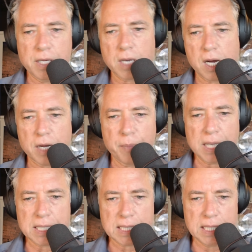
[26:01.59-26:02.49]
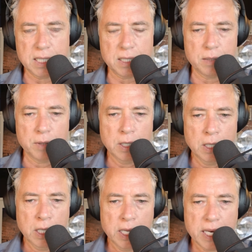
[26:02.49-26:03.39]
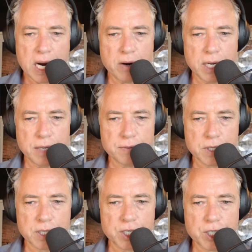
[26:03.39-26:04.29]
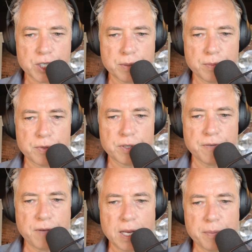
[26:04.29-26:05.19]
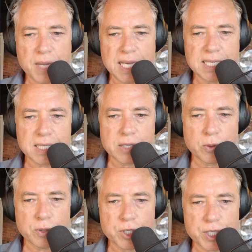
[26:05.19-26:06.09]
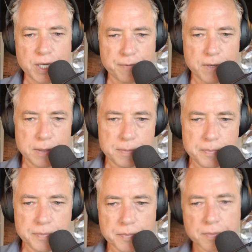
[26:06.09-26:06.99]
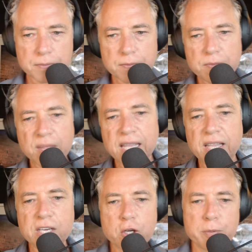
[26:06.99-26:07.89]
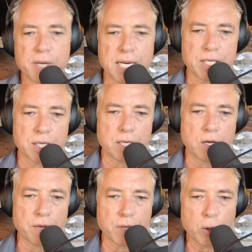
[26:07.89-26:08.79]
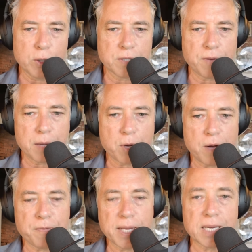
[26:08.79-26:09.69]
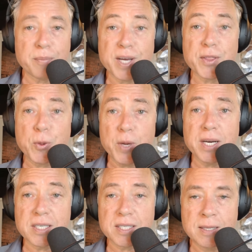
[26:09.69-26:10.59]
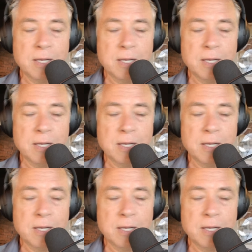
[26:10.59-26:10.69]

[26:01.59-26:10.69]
Cong and Palestinian narratives developed a subtle shift in the interpretation of the laws of armed conflict among the winners,